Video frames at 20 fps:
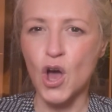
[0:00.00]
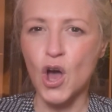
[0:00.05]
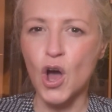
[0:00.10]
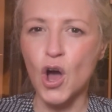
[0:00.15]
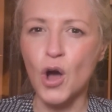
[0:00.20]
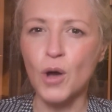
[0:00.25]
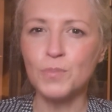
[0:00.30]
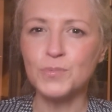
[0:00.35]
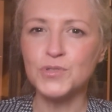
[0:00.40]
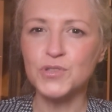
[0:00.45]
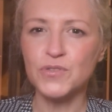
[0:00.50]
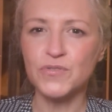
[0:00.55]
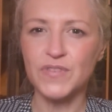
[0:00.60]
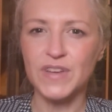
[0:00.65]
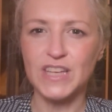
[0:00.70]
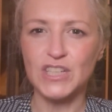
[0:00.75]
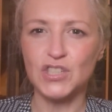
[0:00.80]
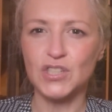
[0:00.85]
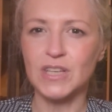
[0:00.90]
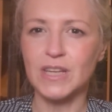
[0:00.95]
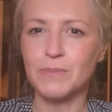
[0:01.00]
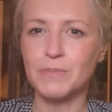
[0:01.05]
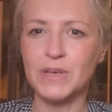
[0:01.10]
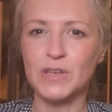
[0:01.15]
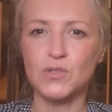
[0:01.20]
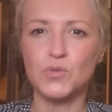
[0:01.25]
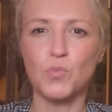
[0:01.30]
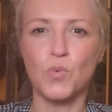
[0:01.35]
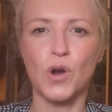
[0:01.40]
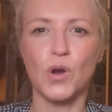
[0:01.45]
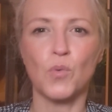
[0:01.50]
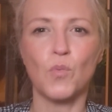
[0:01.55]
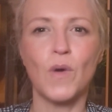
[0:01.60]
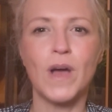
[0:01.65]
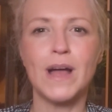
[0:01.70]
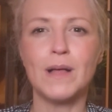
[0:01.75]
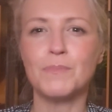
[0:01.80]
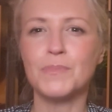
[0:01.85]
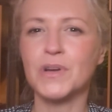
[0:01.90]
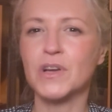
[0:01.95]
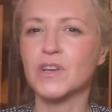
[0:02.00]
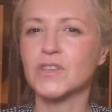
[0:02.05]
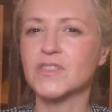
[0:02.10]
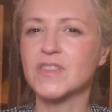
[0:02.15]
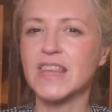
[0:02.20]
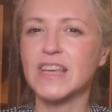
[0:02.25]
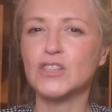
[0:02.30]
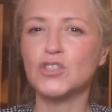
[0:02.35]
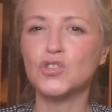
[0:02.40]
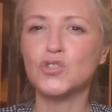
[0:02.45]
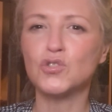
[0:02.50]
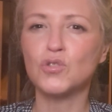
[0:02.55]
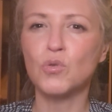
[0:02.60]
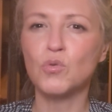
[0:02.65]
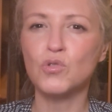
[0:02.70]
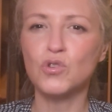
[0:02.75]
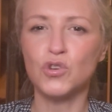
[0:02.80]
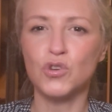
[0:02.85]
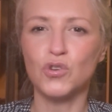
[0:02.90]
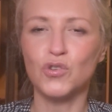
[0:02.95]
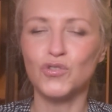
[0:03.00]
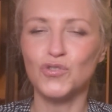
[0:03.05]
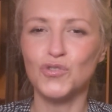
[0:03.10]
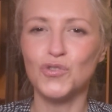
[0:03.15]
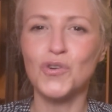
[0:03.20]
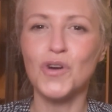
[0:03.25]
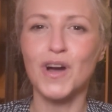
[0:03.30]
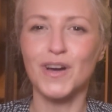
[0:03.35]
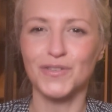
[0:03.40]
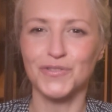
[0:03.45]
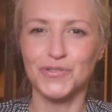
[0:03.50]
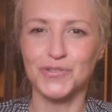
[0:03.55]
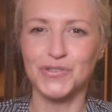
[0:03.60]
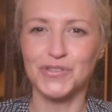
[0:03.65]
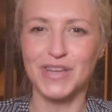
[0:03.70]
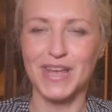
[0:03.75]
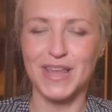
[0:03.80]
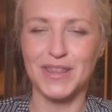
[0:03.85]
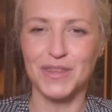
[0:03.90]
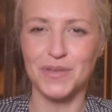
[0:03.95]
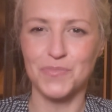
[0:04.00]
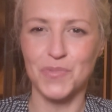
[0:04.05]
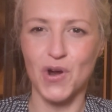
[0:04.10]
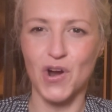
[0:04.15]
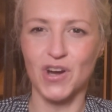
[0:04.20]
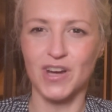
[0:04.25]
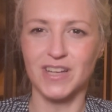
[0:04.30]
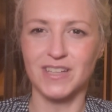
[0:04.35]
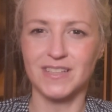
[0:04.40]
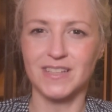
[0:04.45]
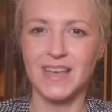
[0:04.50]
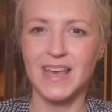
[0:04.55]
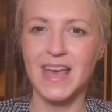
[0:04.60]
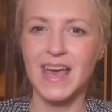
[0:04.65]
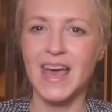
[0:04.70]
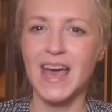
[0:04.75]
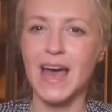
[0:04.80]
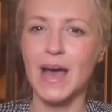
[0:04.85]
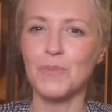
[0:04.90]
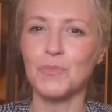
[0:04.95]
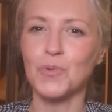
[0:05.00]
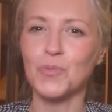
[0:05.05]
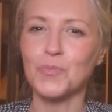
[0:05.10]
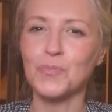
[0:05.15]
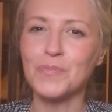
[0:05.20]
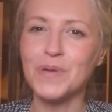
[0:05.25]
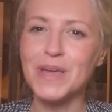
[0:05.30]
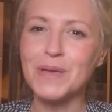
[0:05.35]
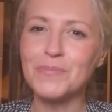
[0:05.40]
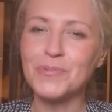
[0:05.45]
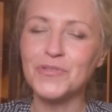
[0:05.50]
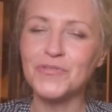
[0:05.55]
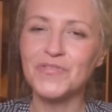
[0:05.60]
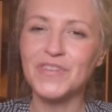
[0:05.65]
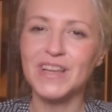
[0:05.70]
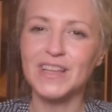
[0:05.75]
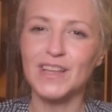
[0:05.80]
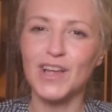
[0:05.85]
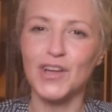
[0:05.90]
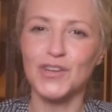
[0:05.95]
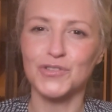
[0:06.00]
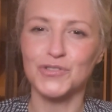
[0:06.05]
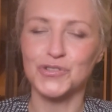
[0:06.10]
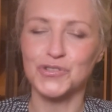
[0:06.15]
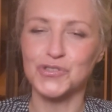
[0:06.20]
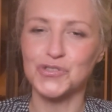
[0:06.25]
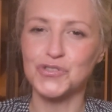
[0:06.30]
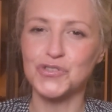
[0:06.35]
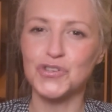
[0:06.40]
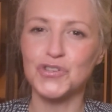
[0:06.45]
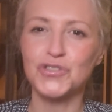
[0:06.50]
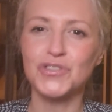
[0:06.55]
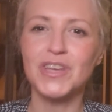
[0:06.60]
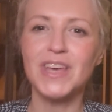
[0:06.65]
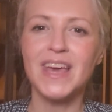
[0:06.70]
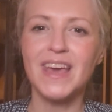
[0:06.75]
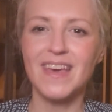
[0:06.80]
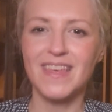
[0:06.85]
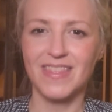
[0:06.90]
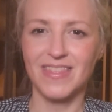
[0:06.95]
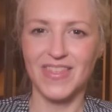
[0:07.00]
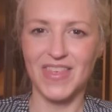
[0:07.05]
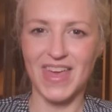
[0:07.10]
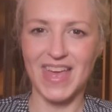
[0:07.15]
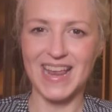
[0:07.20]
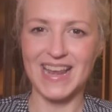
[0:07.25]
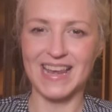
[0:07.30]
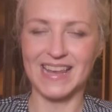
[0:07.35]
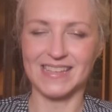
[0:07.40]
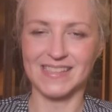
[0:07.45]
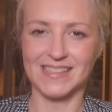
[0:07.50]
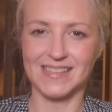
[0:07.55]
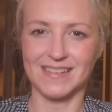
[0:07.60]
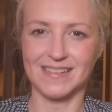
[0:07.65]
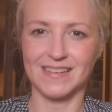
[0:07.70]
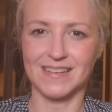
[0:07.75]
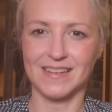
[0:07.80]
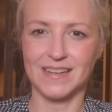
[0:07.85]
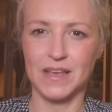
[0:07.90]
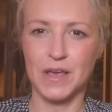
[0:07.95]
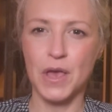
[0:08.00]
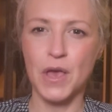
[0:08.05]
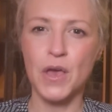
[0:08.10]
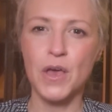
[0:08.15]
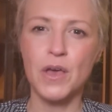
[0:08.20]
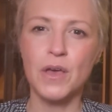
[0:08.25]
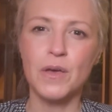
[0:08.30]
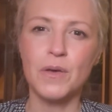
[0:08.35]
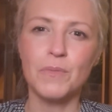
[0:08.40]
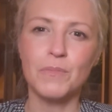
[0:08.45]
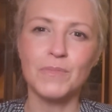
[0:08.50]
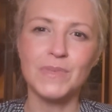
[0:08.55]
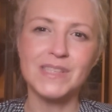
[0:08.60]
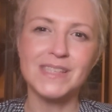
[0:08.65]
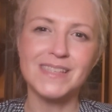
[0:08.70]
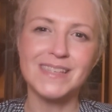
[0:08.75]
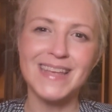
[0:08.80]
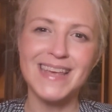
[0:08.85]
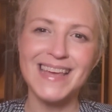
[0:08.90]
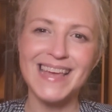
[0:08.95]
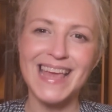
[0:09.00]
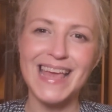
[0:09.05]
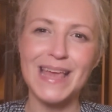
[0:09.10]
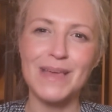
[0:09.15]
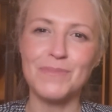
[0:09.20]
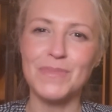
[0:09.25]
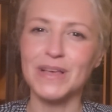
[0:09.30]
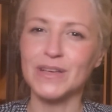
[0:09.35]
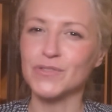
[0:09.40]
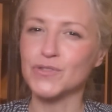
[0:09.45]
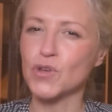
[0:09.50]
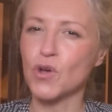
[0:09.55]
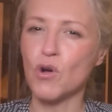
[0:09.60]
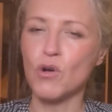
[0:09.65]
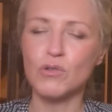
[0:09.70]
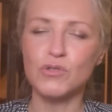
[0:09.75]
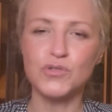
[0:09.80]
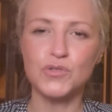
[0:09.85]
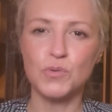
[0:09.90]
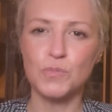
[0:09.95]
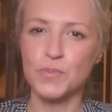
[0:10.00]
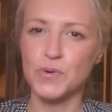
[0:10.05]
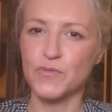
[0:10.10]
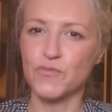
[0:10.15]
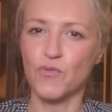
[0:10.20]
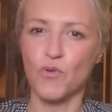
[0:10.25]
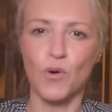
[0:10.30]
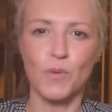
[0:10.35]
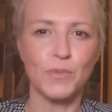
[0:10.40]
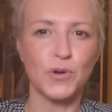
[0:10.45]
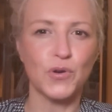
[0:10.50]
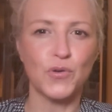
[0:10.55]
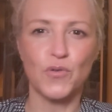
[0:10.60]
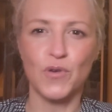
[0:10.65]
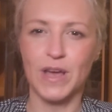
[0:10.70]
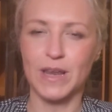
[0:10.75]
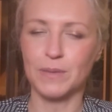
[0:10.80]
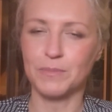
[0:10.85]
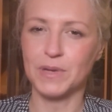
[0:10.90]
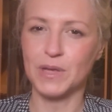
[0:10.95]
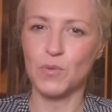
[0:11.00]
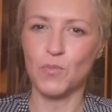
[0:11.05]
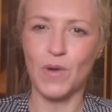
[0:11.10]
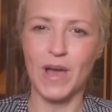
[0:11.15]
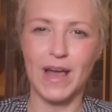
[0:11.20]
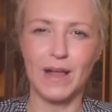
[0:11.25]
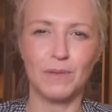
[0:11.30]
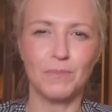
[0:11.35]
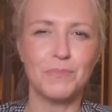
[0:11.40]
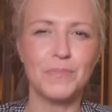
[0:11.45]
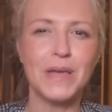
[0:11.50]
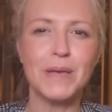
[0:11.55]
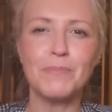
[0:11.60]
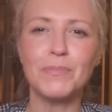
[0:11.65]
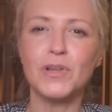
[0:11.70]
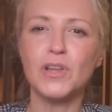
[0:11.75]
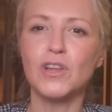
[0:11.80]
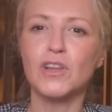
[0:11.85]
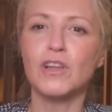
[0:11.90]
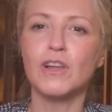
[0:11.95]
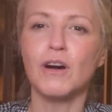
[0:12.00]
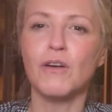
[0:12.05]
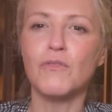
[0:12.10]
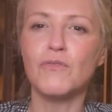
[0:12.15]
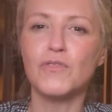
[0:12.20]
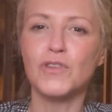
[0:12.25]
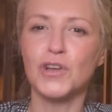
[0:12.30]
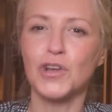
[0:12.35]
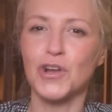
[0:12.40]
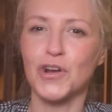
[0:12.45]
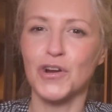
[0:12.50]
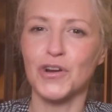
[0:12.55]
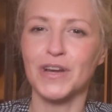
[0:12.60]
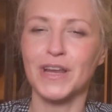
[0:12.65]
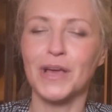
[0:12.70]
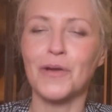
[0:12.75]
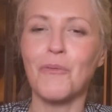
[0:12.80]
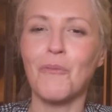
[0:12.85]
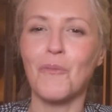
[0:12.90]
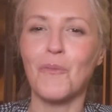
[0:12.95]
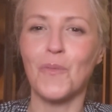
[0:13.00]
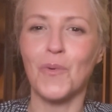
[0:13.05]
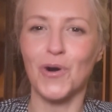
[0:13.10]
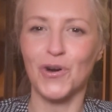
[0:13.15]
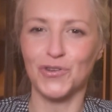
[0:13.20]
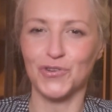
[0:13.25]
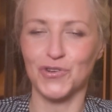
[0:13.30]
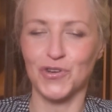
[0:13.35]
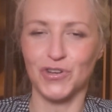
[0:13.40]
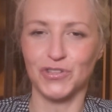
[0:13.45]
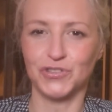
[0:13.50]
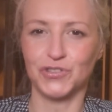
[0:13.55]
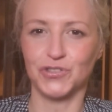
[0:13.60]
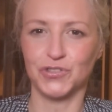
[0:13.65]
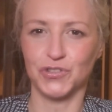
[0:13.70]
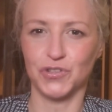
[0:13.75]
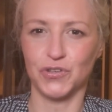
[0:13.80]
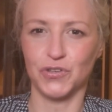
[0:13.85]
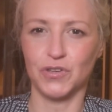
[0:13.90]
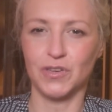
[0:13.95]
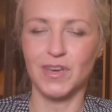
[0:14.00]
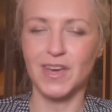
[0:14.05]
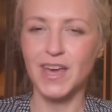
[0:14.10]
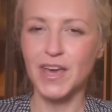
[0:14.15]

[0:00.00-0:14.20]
Observation emails work well because they show you understand the market. And when people feel understood, they listen. Mistake emails also perform incredibly well. People love learning what not to do.